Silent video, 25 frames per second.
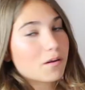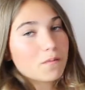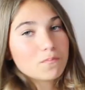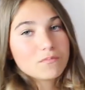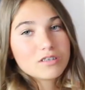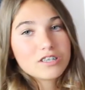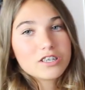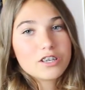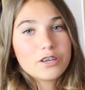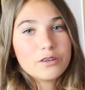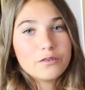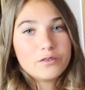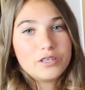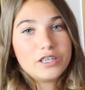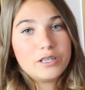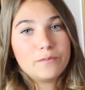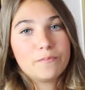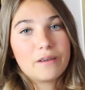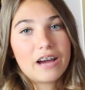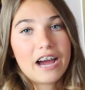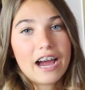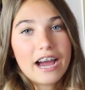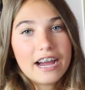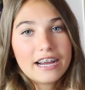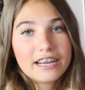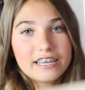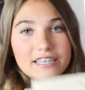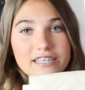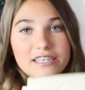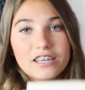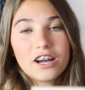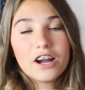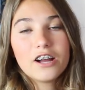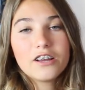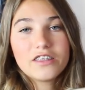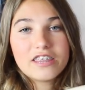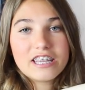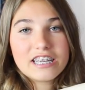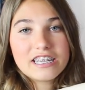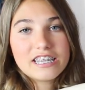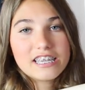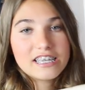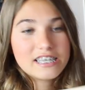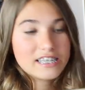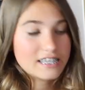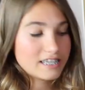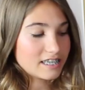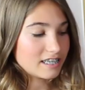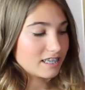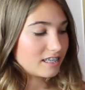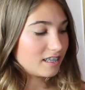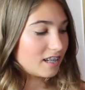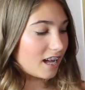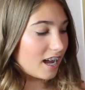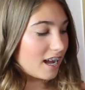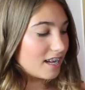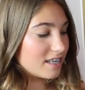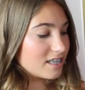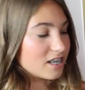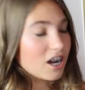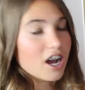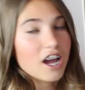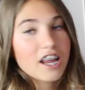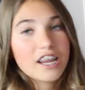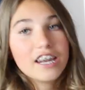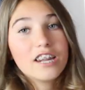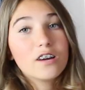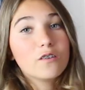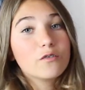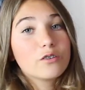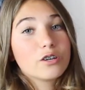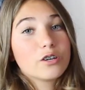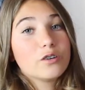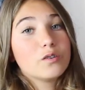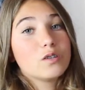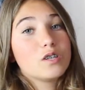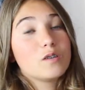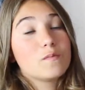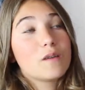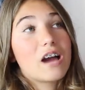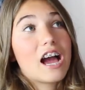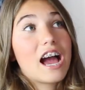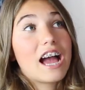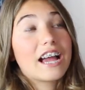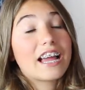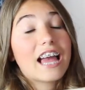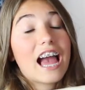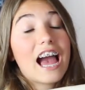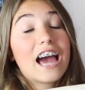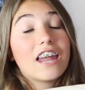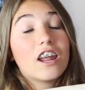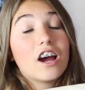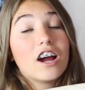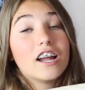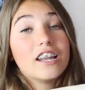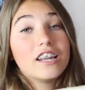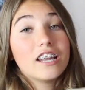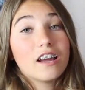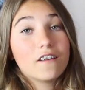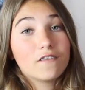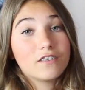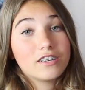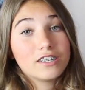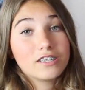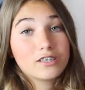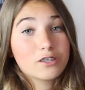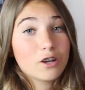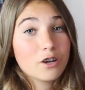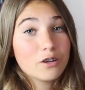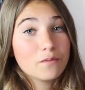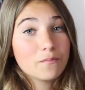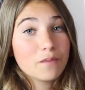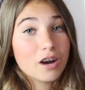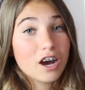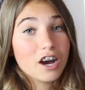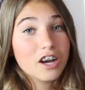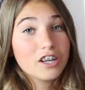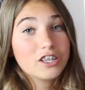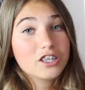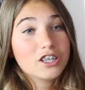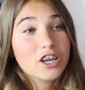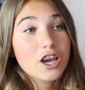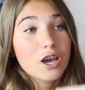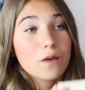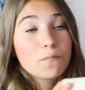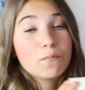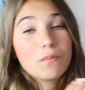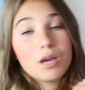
mum's Gucci bag. So this is like a tiny little Gucci bag and I love it so much.